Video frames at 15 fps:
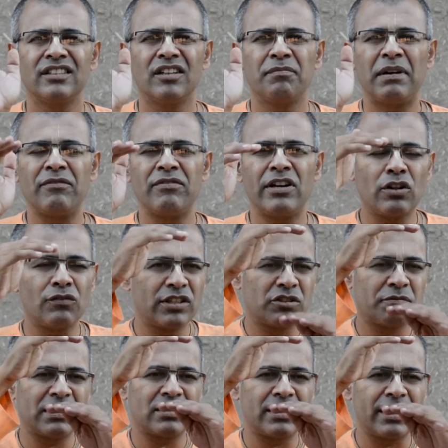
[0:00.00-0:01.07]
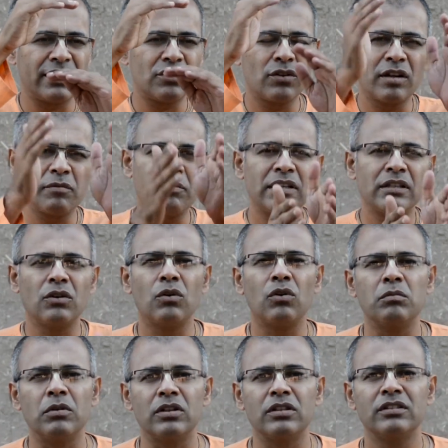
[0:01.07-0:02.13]
A pamphlet of this much size, you can print the
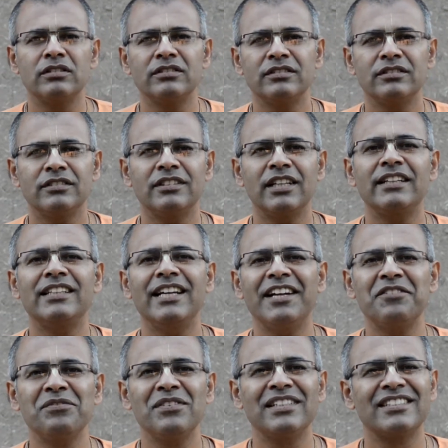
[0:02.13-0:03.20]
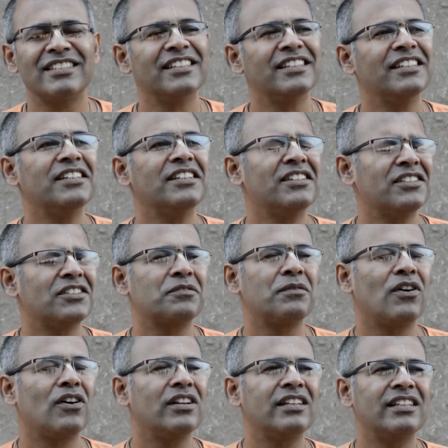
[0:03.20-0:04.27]
whole book. That much
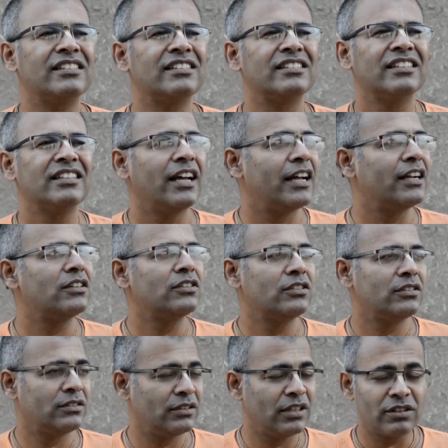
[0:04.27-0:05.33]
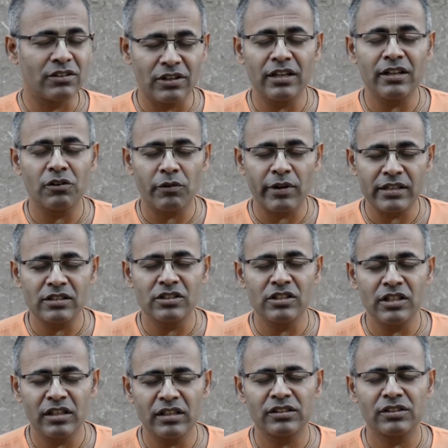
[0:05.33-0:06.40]
small it is. And it really requires
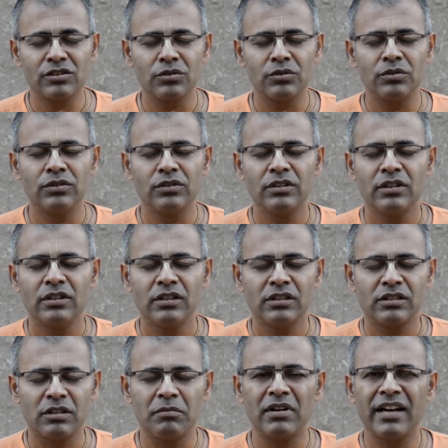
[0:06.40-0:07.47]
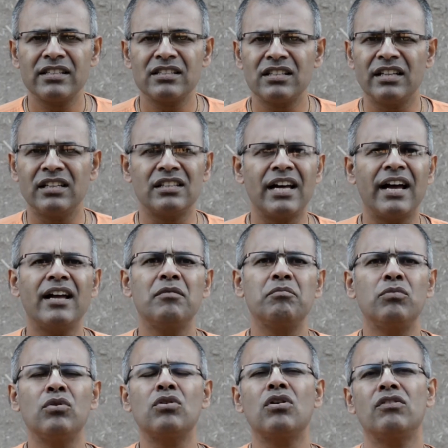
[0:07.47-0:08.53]
genius to summarize the entire
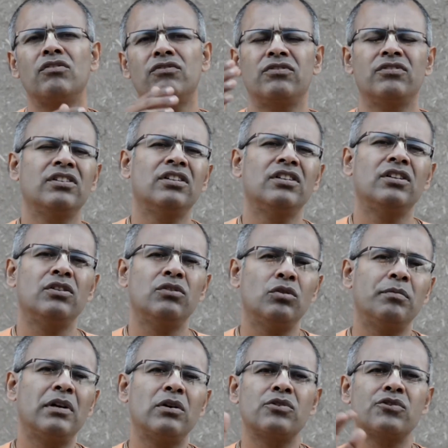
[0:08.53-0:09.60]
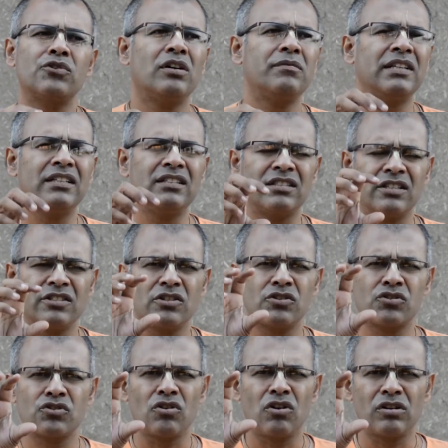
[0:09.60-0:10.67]
book of Rupa Goswami in such a
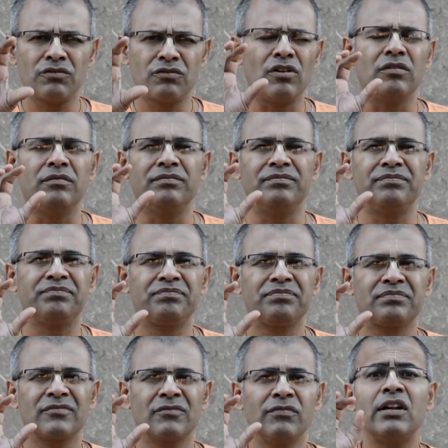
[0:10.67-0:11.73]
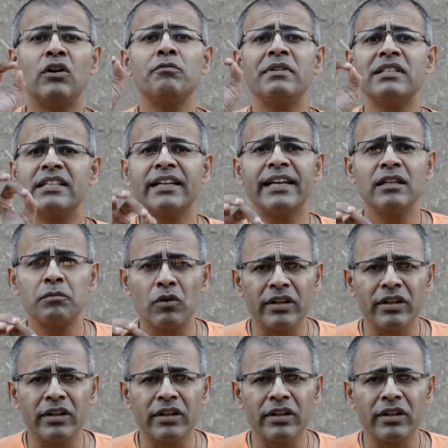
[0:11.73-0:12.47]
short form, without missing any